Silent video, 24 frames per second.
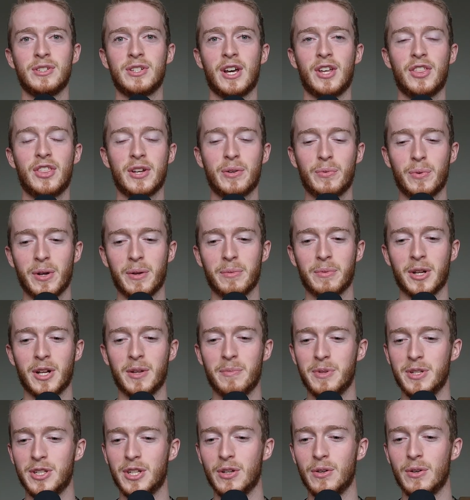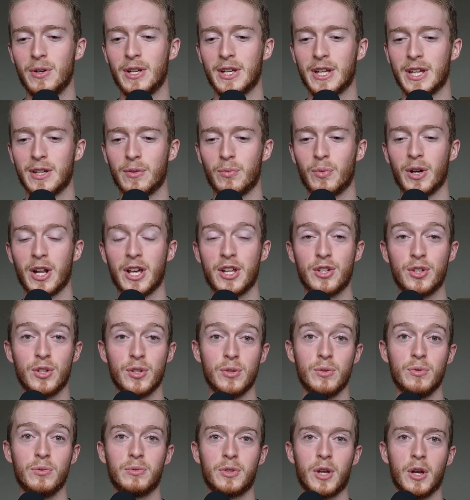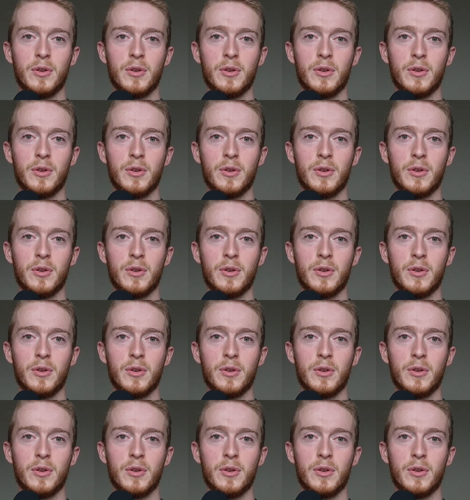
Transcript: I think what I'm going to be doing is when I do go